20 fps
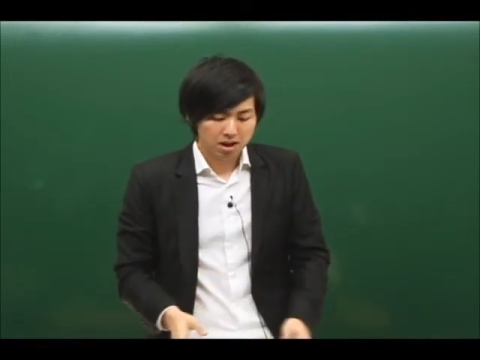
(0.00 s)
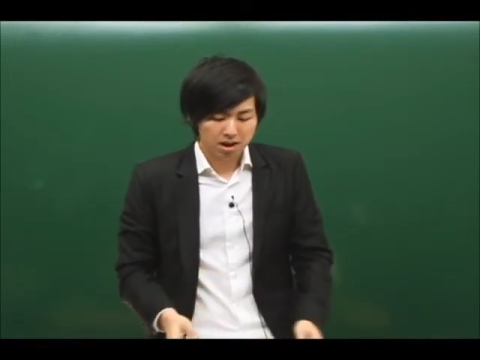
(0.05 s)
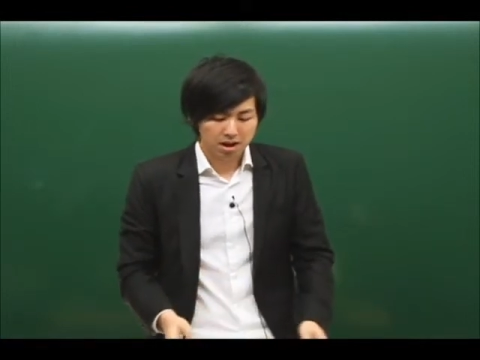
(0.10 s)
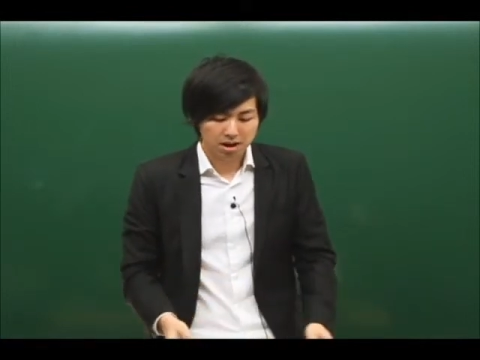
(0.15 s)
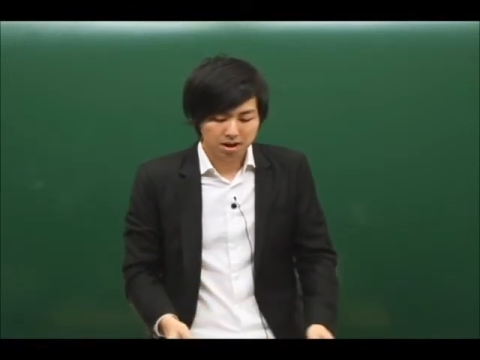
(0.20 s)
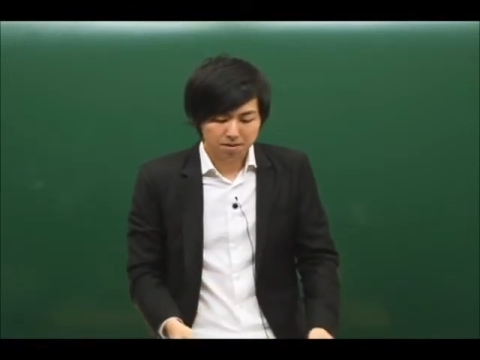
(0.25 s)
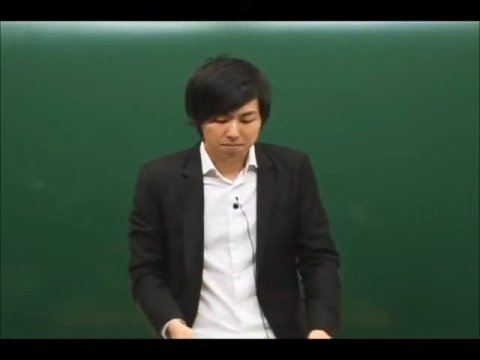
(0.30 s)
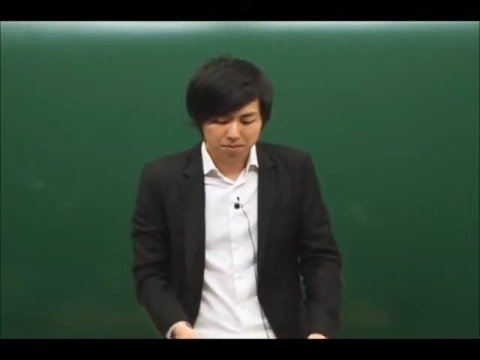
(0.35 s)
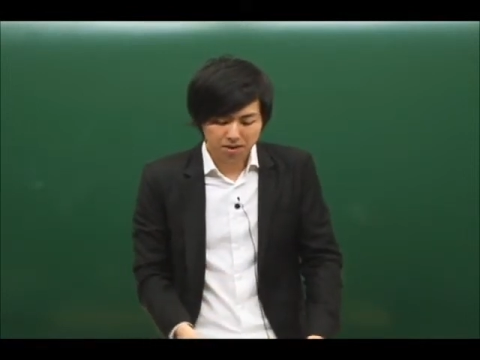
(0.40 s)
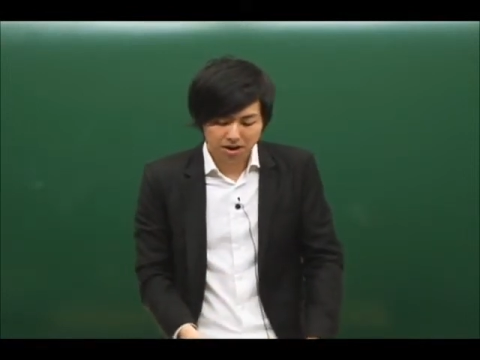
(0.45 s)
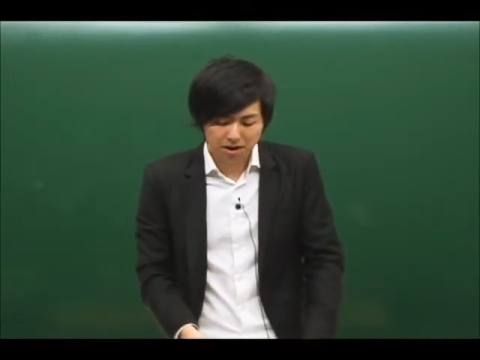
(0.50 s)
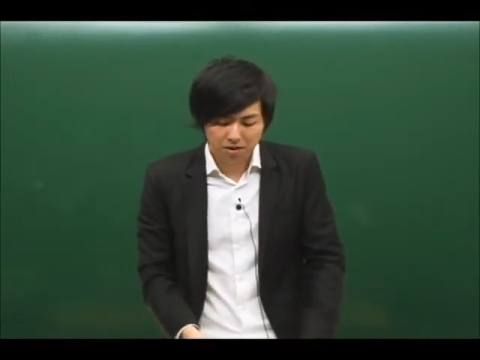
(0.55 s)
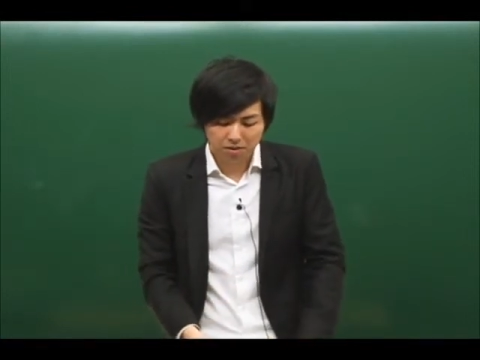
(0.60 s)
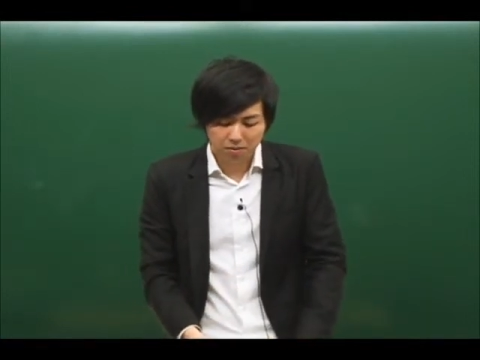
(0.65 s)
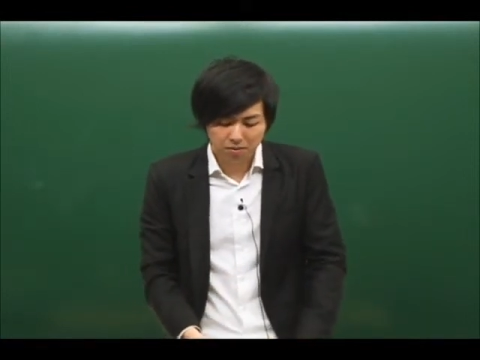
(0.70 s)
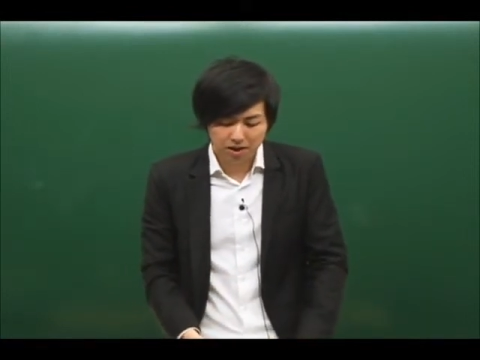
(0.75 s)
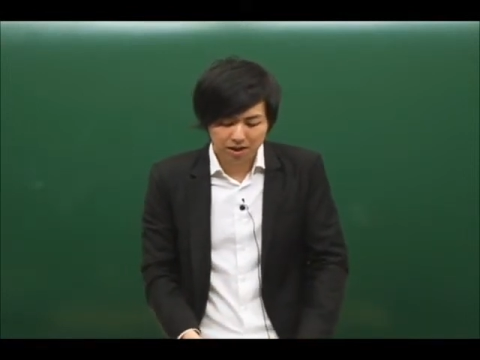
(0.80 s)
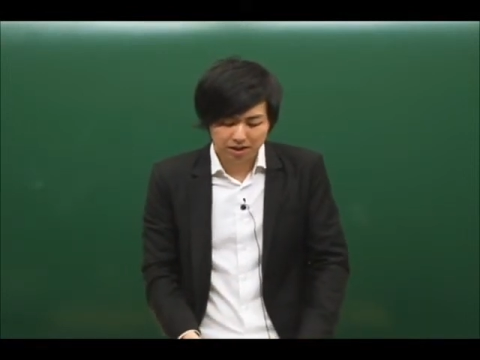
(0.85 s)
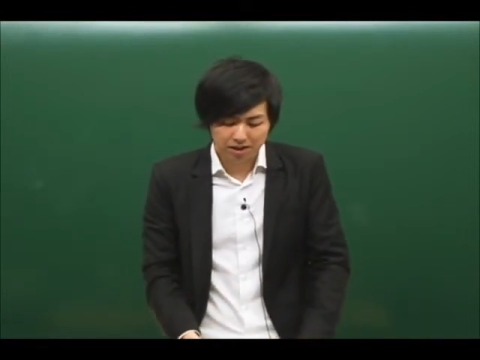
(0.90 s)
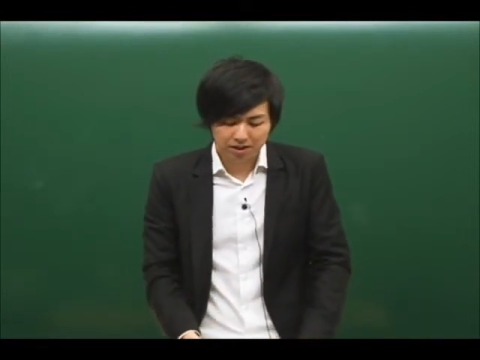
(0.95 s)
But
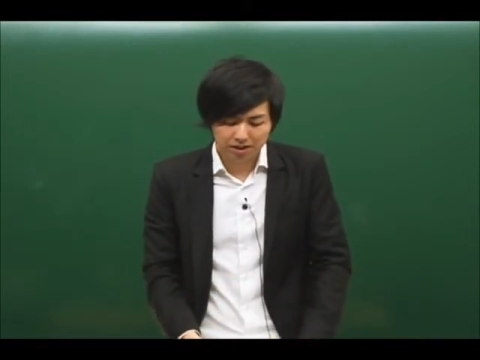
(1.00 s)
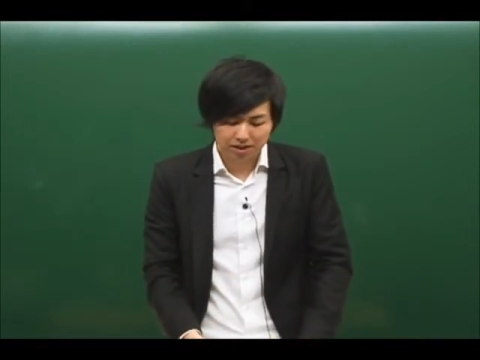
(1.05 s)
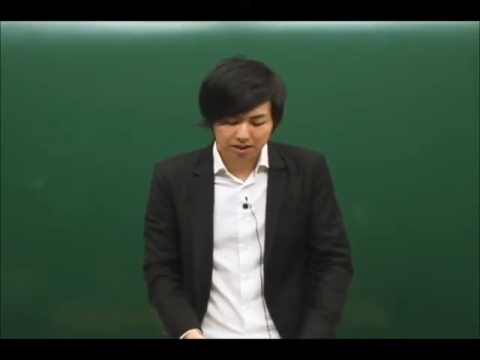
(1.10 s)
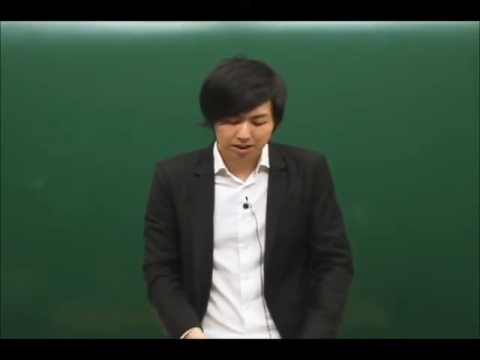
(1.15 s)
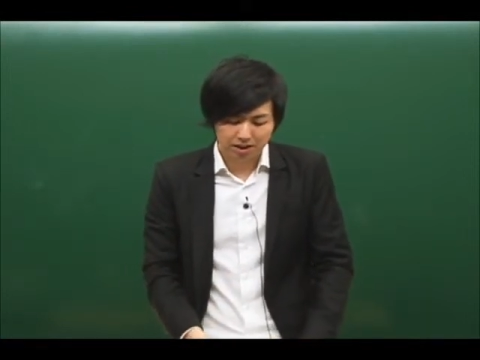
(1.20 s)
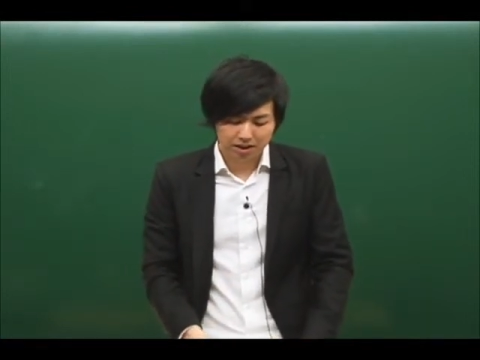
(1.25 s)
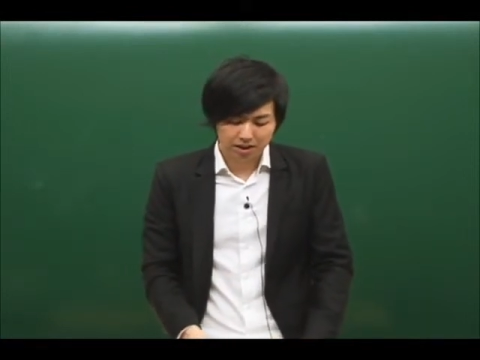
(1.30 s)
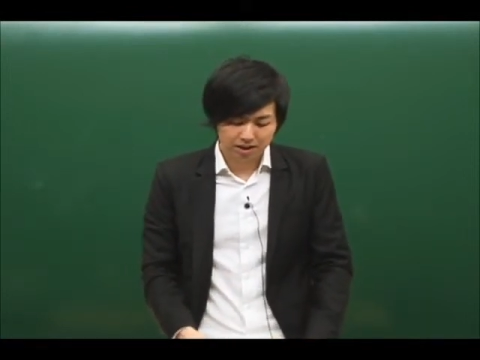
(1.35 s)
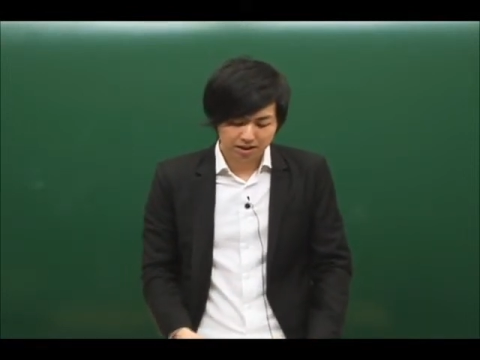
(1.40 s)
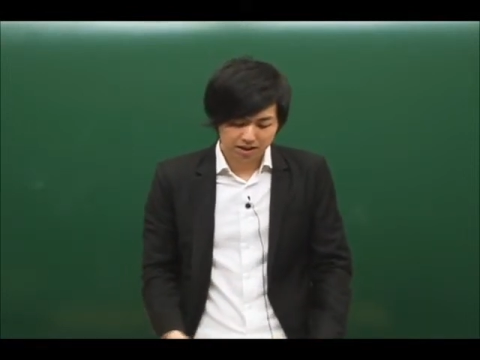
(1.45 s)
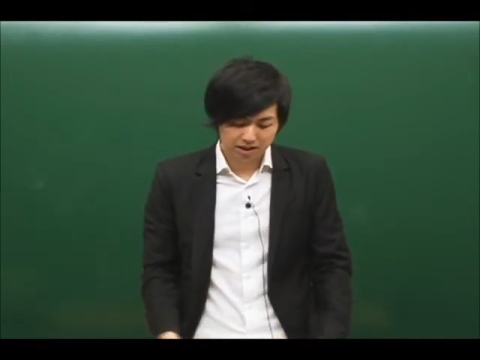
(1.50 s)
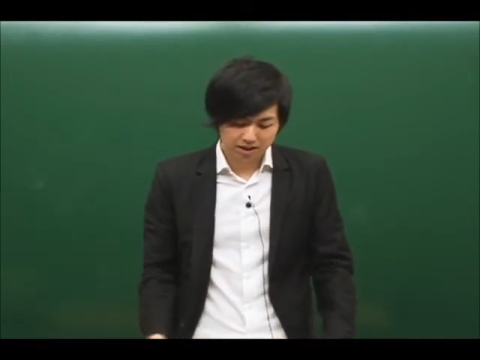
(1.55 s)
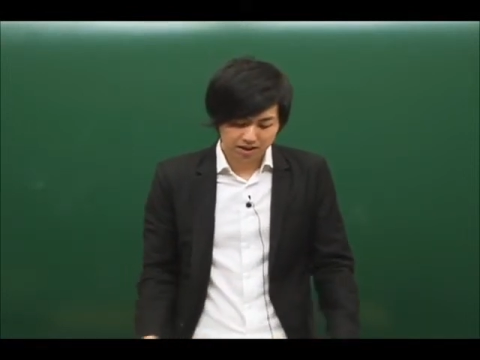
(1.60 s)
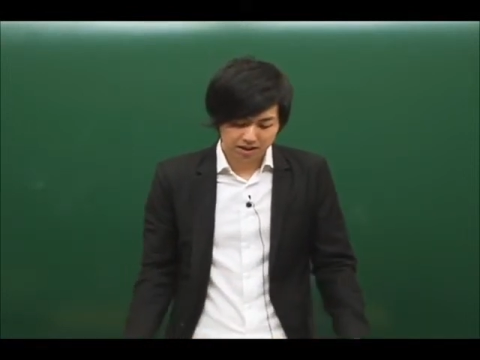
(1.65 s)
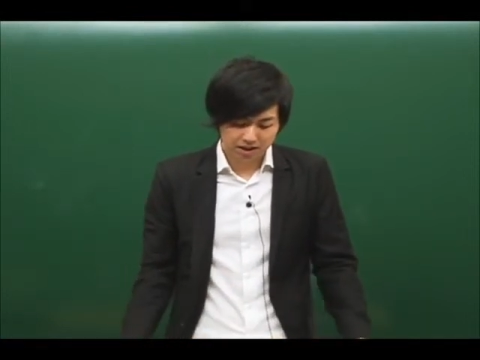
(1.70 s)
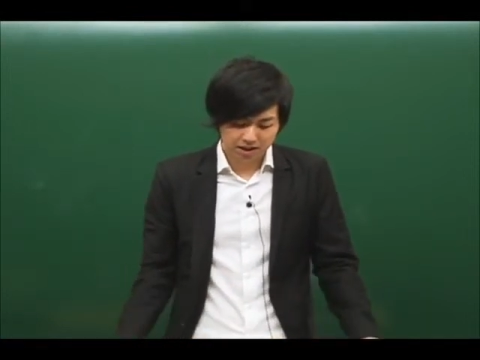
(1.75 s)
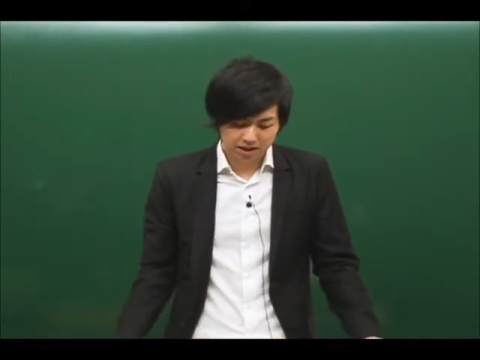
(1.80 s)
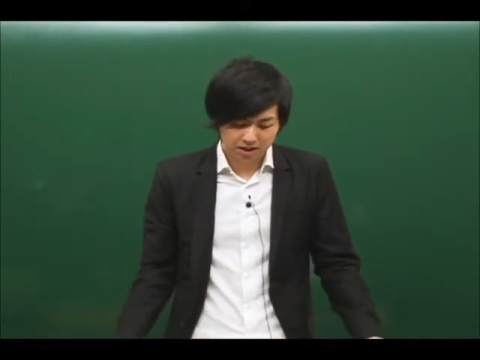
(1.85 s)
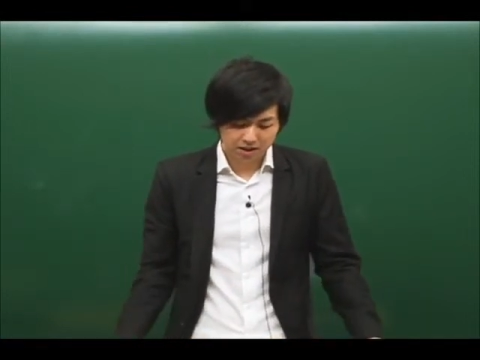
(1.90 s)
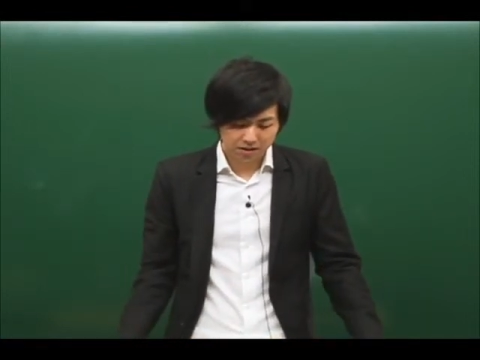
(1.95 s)
otherwise,
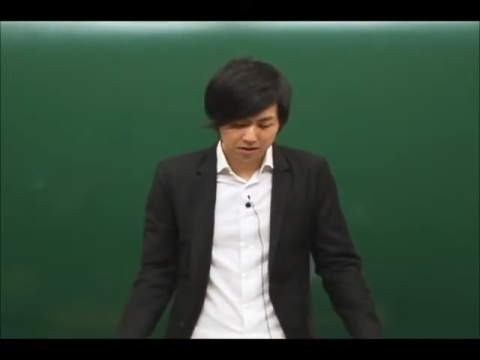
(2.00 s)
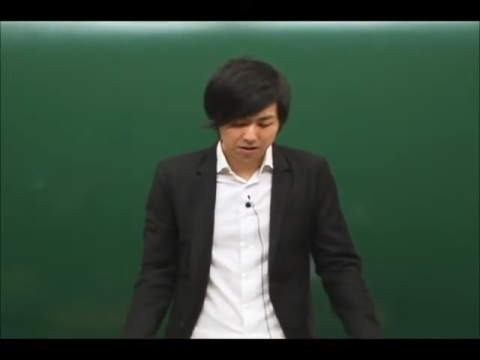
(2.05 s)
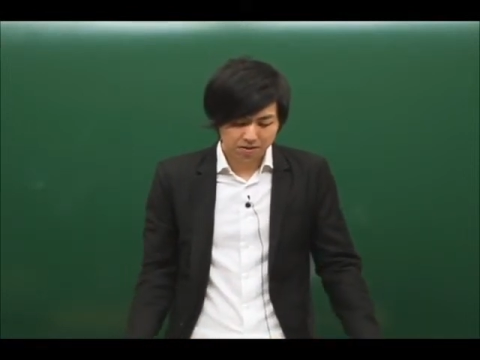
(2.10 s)
the other